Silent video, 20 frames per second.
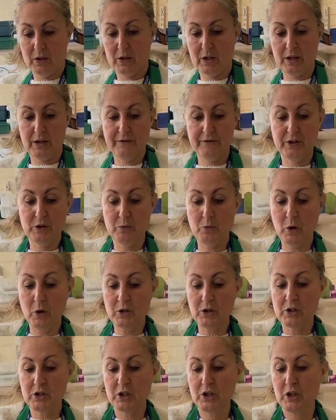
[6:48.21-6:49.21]
if you
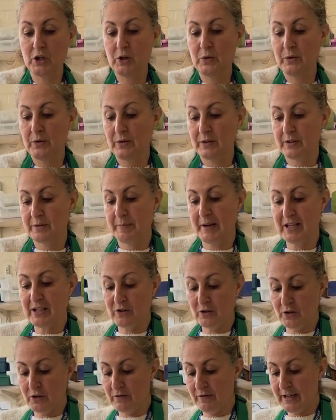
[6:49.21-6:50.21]
want to, depending
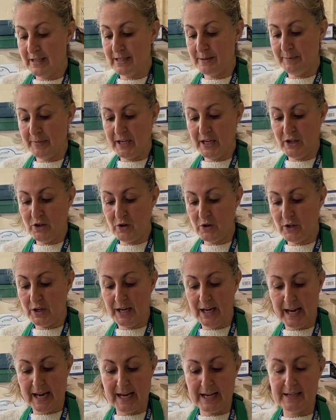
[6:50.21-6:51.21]
on your recipe, you
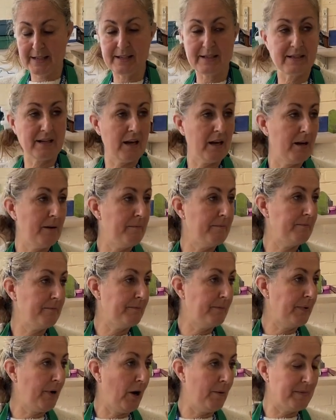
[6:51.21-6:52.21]
can add
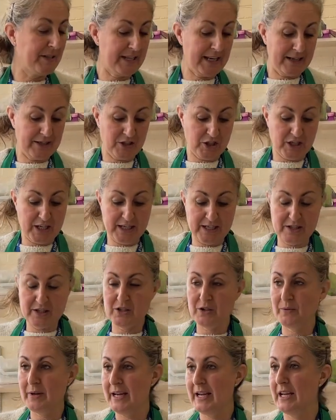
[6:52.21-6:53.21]
Parmesan cheese
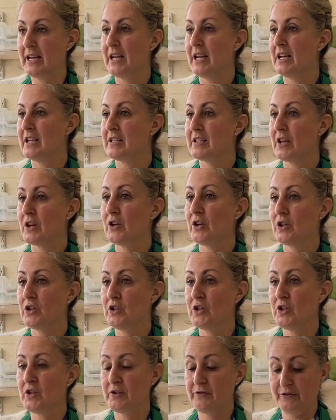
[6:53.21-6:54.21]
to it. So you can
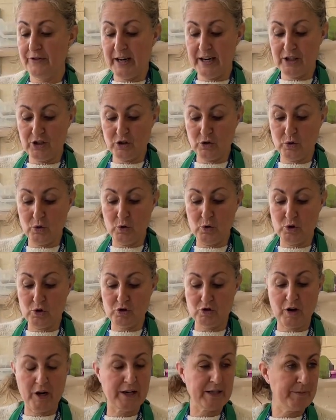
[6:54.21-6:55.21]
use fresh or
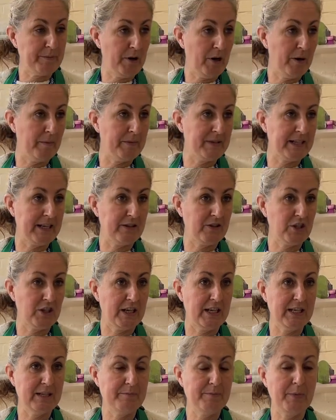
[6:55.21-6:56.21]
dried Parmesan
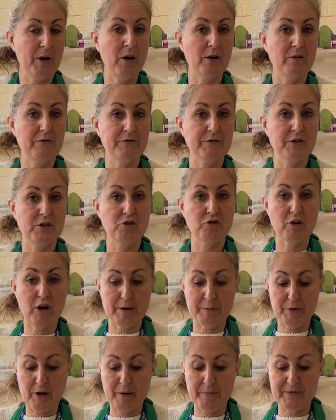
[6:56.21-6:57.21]
cheese. The
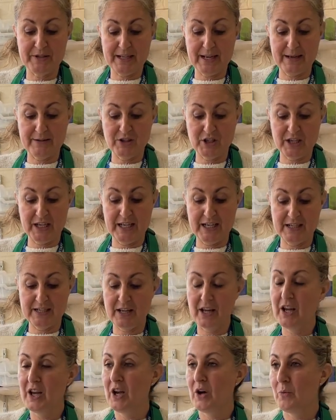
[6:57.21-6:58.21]
dried Parmesan cheese
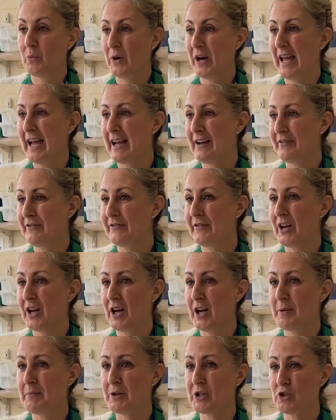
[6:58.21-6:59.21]
will have
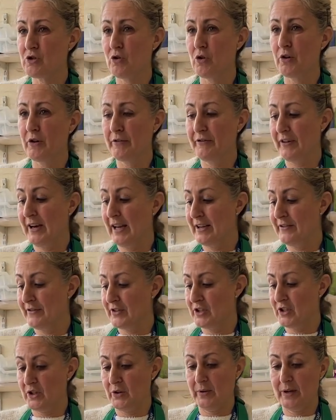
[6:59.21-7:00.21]
a stronger flavour
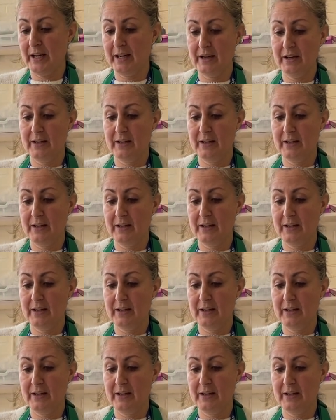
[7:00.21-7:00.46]
to it.